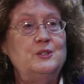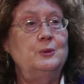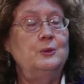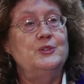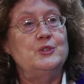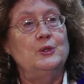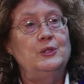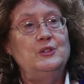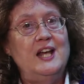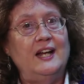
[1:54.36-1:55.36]
tools or
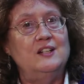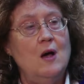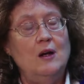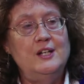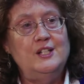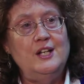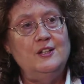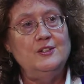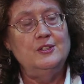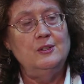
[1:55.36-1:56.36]
new
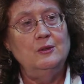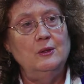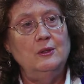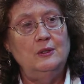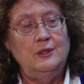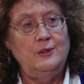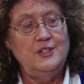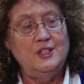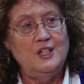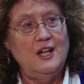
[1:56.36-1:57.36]
technologies do you
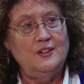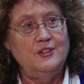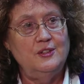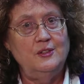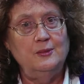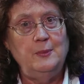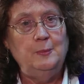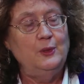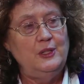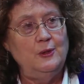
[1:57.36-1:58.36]
suggest
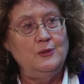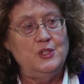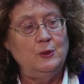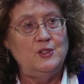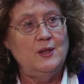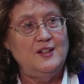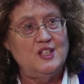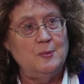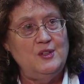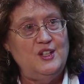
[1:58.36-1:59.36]
people use to address some of